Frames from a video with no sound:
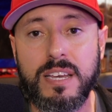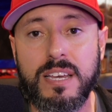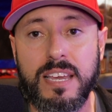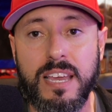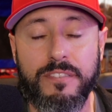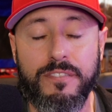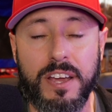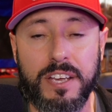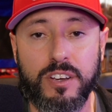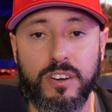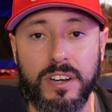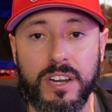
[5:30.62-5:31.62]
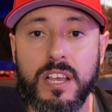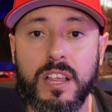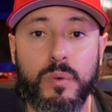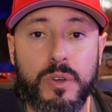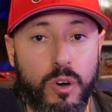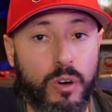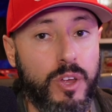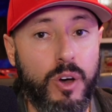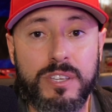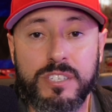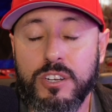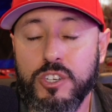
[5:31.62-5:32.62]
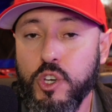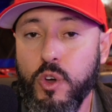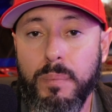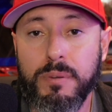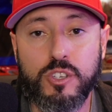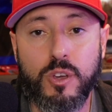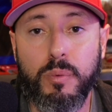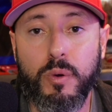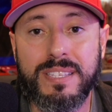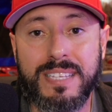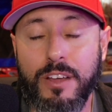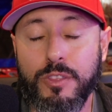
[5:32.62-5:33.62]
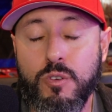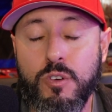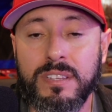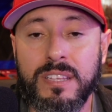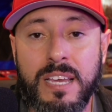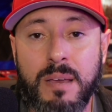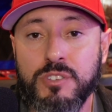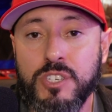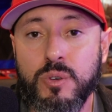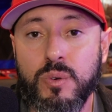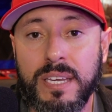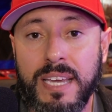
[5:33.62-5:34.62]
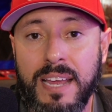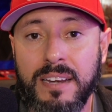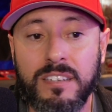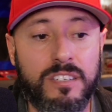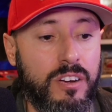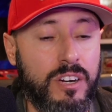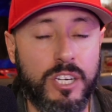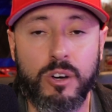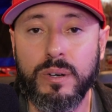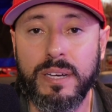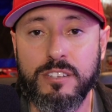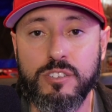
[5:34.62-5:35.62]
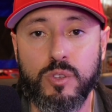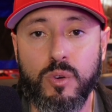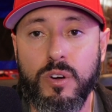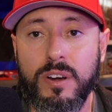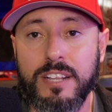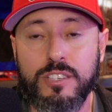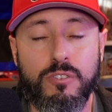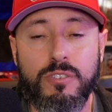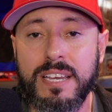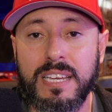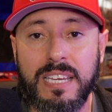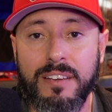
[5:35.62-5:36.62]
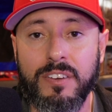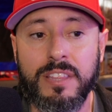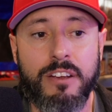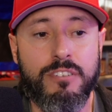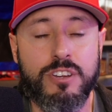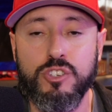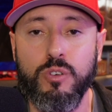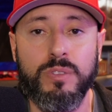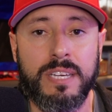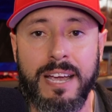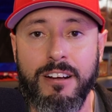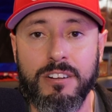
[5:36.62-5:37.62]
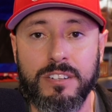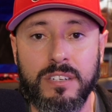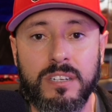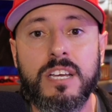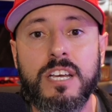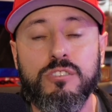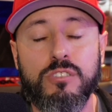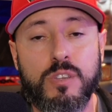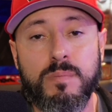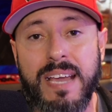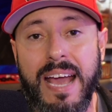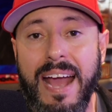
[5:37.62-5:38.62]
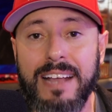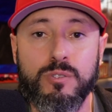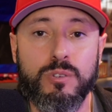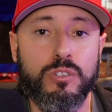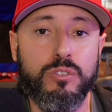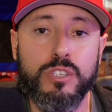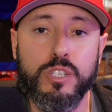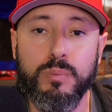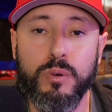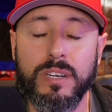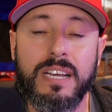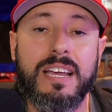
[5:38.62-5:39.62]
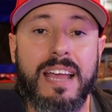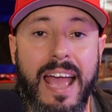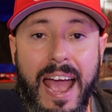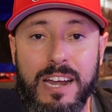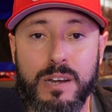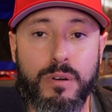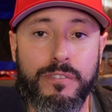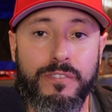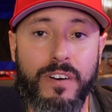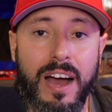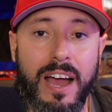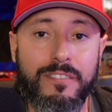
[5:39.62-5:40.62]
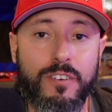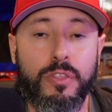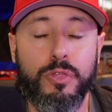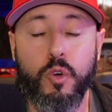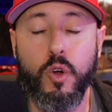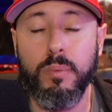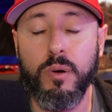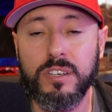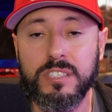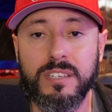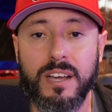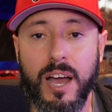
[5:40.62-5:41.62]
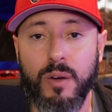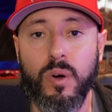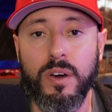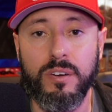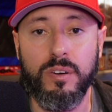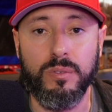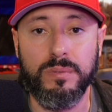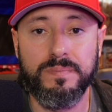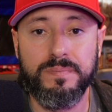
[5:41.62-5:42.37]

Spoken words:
if I could. We all know he's going to show up at some point down the road in the MCU again, going to go against Thor. It's already a given. They already shown the character. So to me, I had to include this book at number 5 on Thor books I want to own.